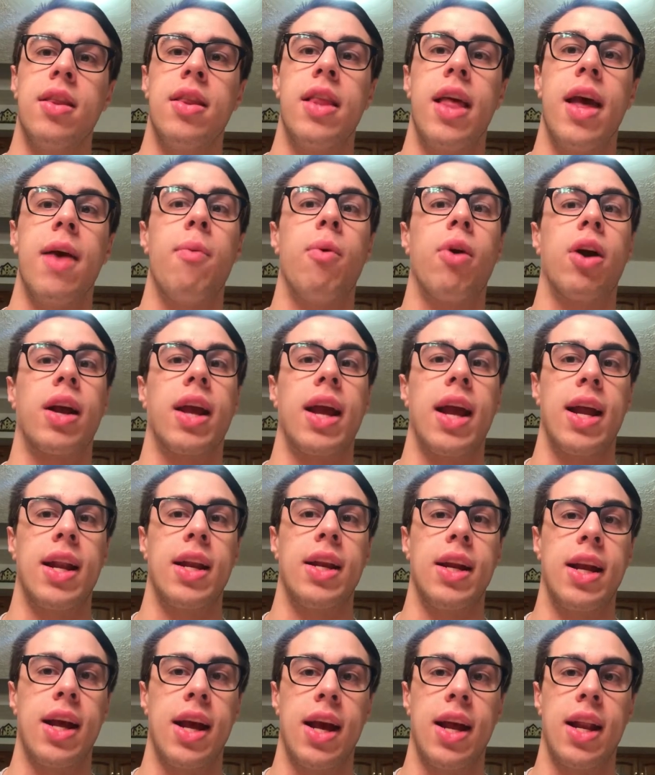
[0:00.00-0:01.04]
they work hand
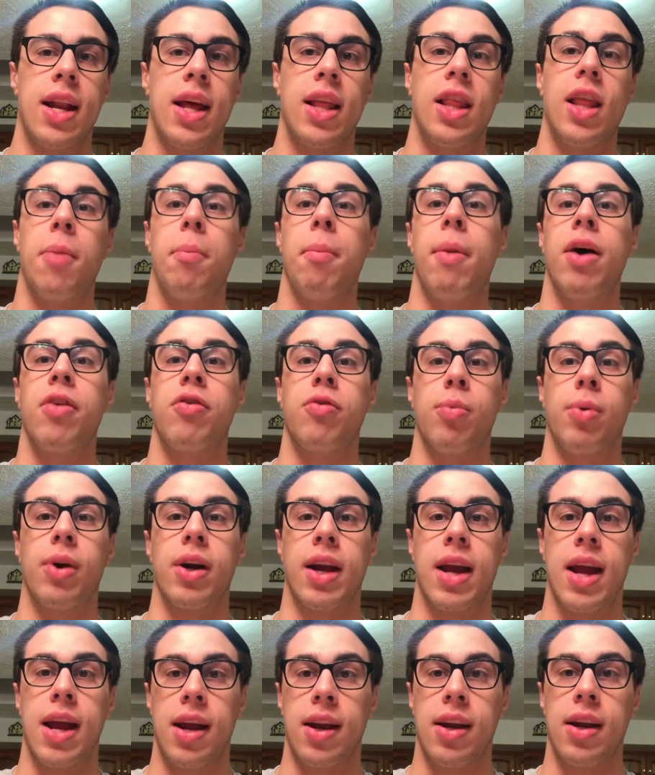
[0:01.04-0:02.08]
in hand, and they must
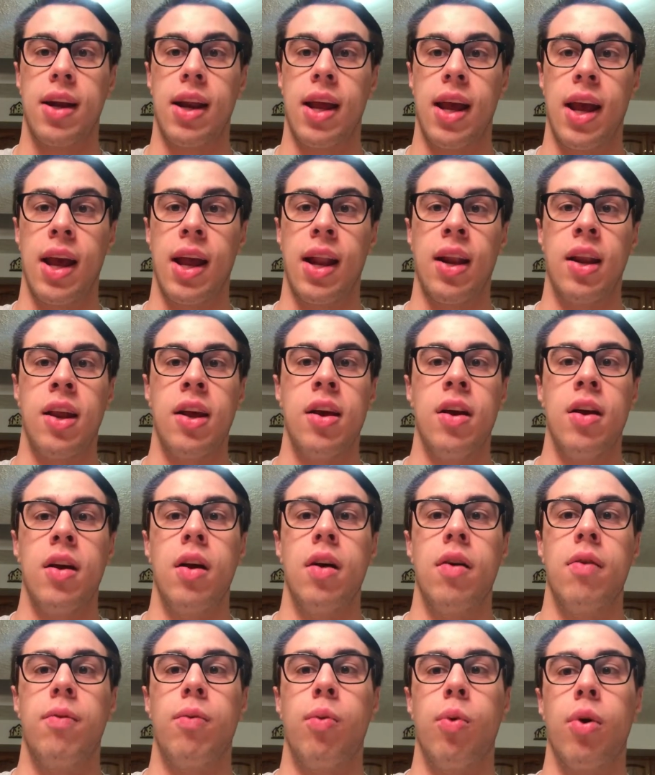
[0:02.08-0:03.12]
work hand in hand
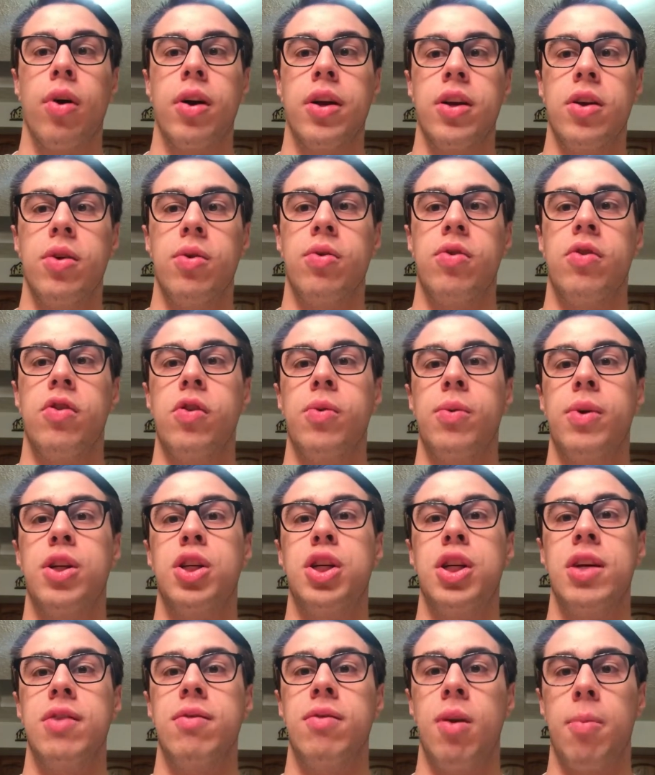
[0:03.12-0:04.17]
for you to
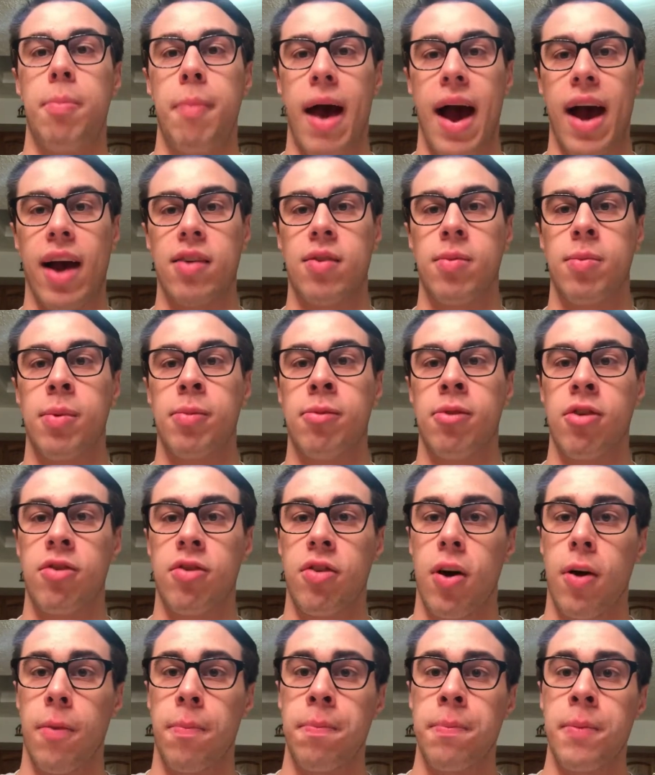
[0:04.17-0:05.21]
achieve the maximum
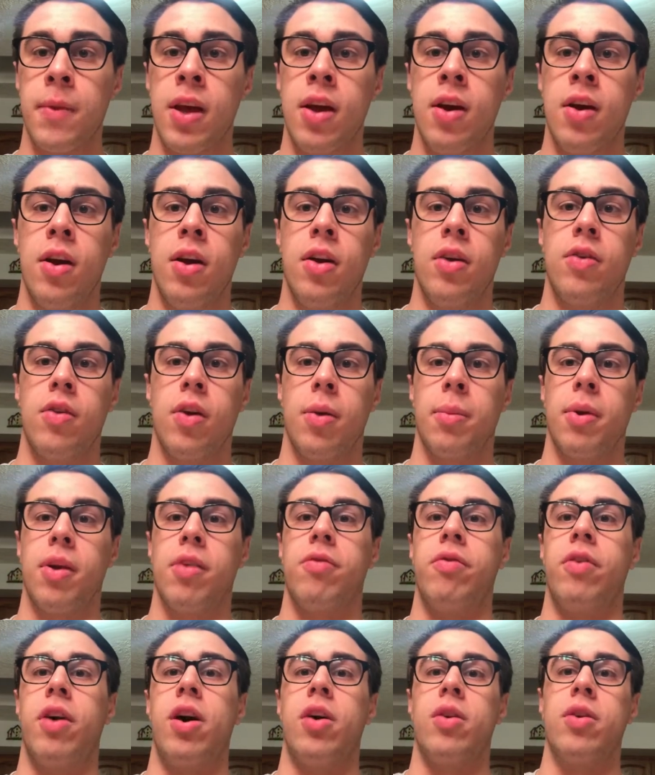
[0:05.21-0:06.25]
result. So I'm going
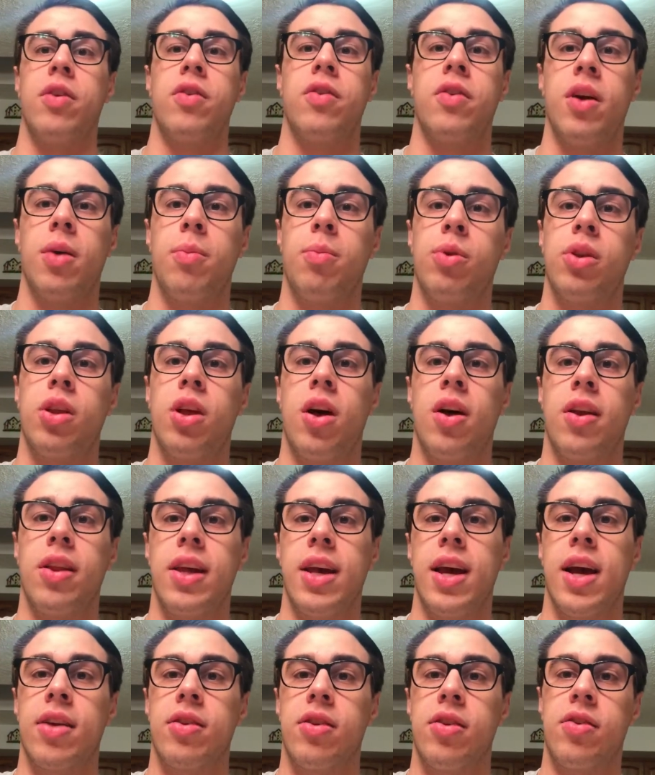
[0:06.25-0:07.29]
to follow this up with all
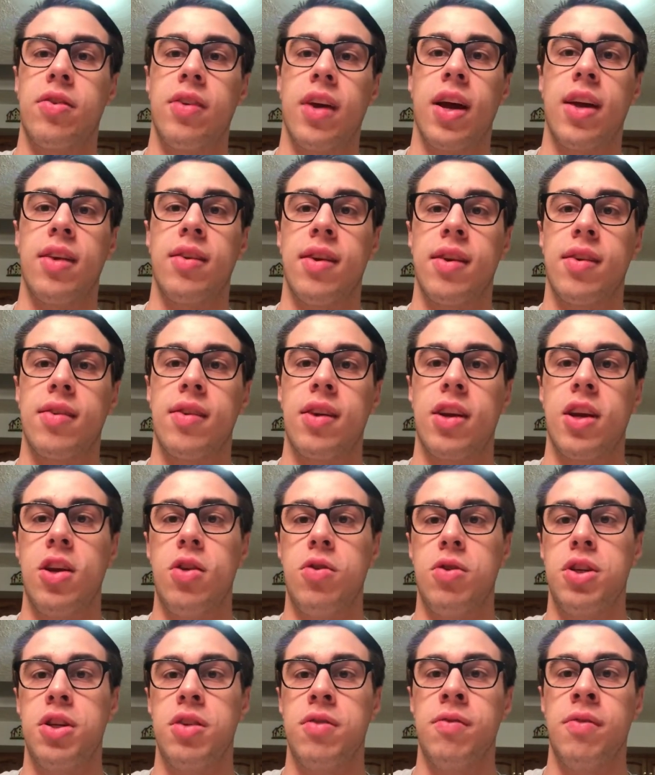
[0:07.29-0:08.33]
the exercise
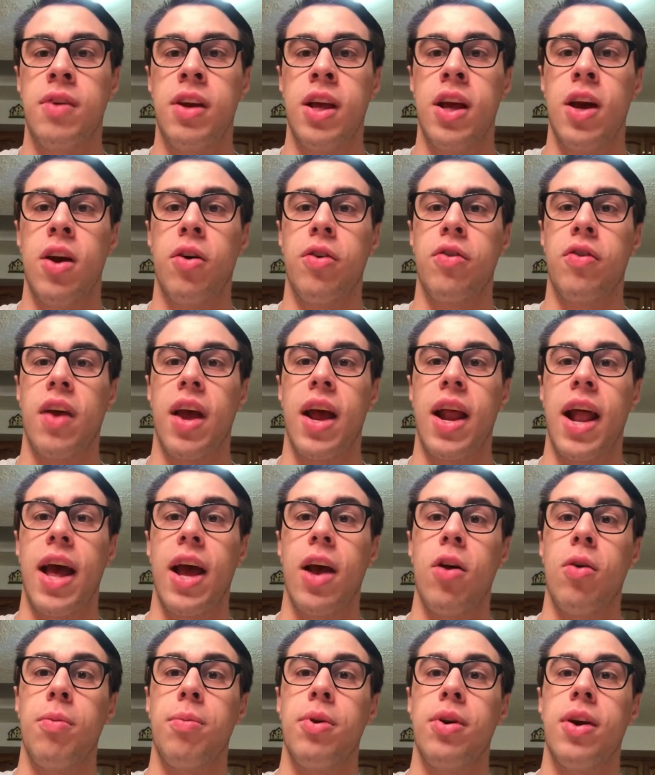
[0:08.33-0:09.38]
execution videos, and I
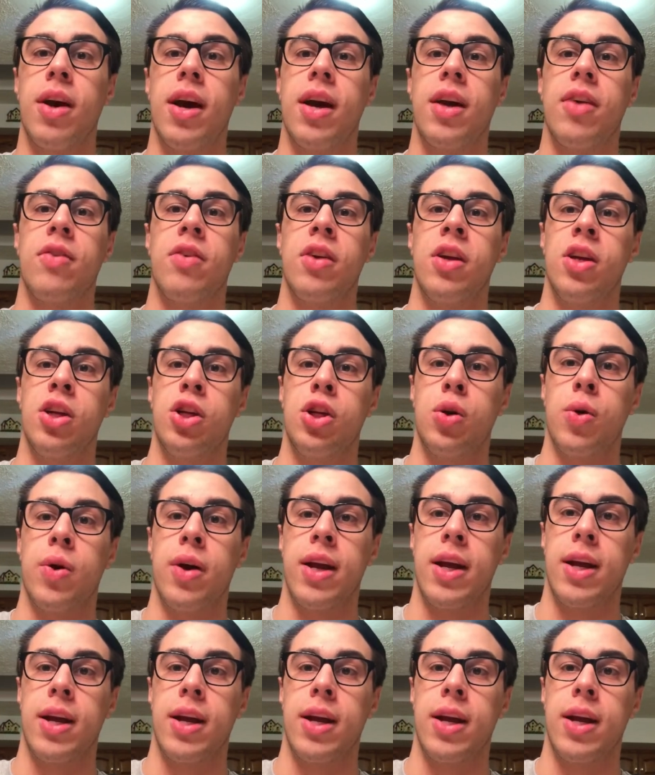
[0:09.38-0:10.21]
hope you guys enjoy